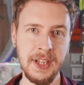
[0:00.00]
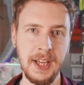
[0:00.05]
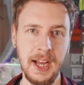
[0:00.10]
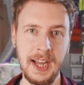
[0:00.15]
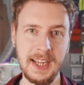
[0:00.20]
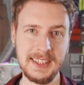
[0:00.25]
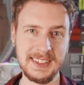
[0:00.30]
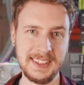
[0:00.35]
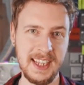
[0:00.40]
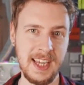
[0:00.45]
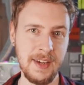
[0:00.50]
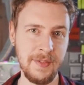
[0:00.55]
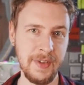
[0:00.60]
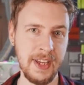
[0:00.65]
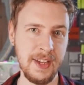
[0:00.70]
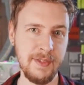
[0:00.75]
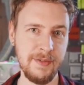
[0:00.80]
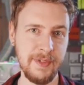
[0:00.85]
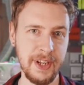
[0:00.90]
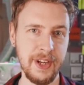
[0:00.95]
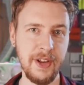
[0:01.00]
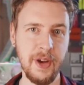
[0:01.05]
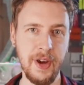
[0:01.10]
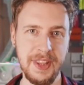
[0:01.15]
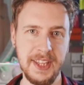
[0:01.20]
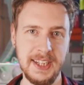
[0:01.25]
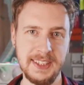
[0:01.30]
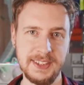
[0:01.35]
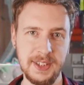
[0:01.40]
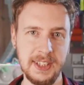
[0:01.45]
I actually have a video
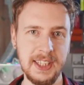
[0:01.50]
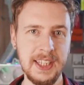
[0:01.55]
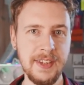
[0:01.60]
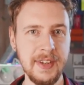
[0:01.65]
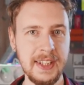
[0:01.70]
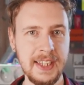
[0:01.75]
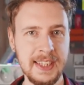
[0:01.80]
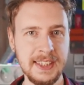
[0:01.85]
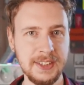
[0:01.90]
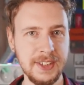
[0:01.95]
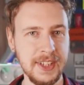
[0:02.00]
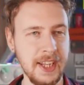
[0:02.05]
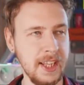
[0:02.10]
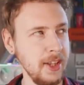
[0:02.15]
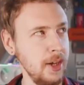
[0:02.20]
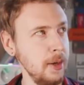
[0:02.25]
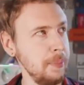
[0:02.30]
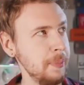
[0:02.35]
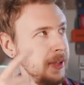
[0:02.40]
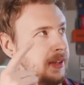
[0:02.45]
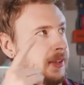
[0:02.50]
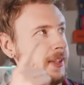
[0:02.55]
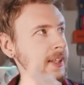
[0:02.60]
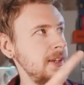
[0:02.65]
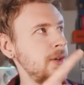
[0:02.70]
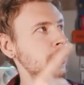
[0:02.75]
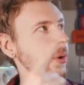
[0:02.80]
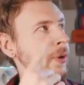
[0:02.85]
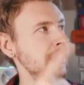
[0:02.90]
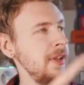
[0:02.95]
on that, so I'll leave a link to that up in the
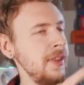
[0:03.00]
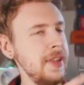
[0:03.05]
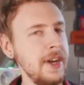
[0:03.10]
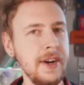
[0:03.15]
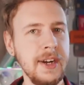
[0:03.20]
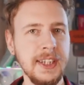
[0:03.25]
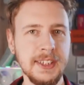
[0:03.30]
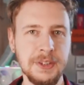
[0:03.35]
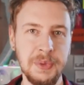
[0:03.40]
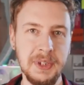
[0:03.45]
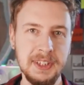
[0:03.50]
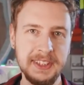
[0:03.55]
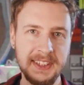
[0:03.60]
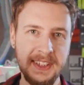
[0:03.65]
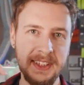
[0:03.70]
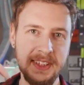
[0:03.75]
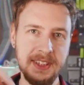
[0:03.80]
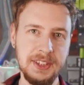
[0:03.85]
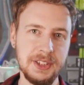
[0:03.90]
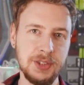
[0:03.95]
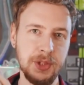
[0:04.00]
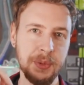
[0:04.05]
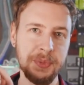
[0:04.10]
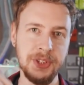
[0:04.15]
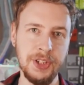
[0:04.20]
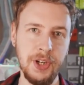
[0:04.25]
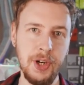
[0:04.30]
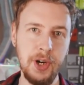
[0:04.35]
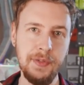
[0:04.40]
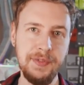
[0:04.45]
corner there, as well as in the
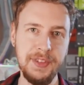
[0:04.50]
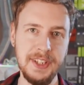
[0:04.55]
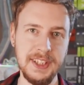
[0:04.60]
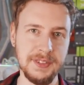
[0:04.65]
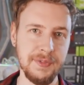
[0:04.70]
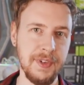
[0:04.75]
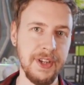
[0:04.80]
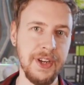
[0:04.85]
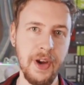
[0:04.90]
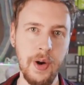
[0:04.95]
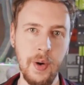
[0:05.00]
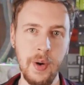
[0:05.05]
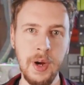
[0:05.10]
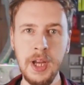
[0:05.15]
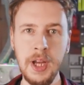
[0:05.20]
description of this video.